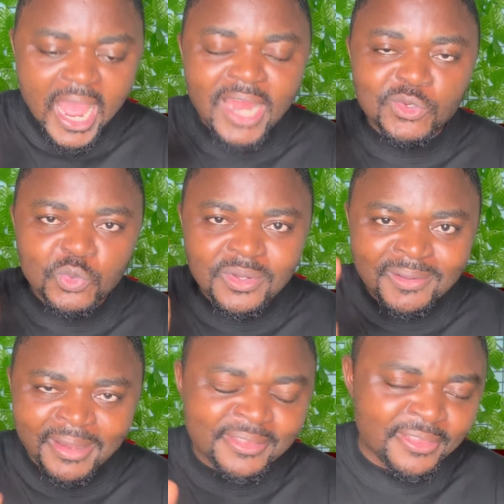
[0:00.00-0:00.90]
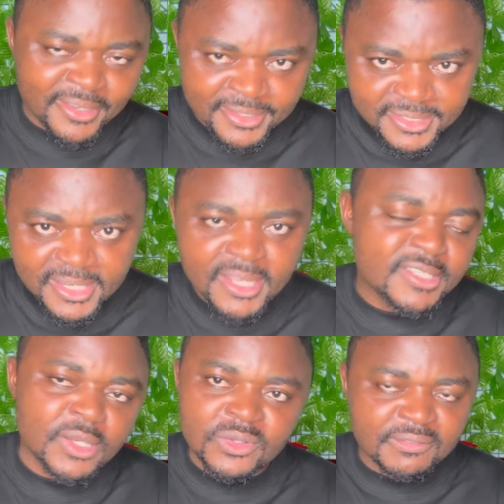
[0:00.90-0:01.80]
and do great things in
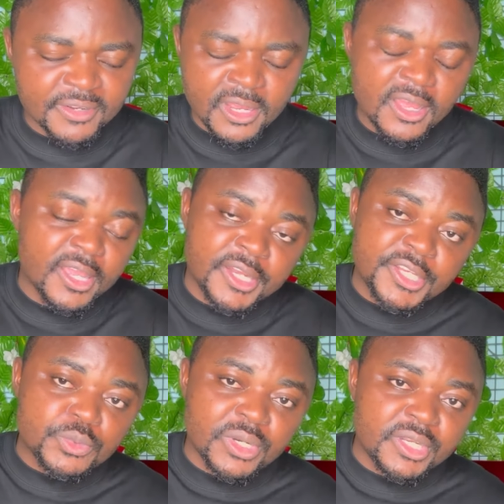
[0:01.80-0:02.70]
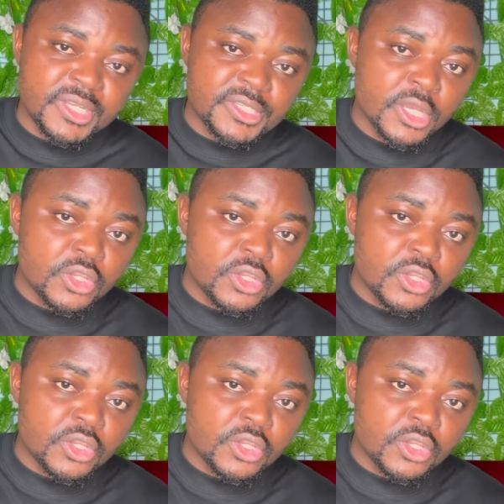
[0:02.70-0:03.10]
South Africa. It is what it is.